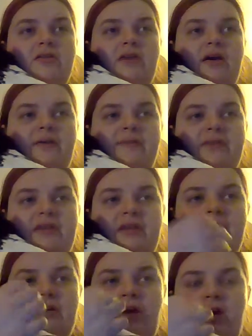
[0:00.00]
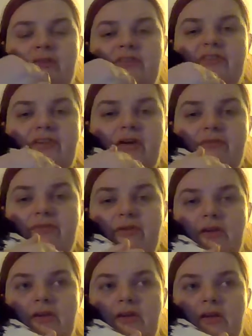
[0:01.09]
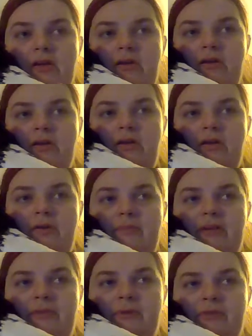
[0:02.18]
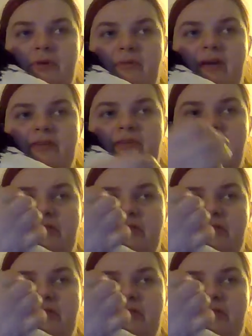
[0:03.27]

uh the uh, cotton stuff because most are razor.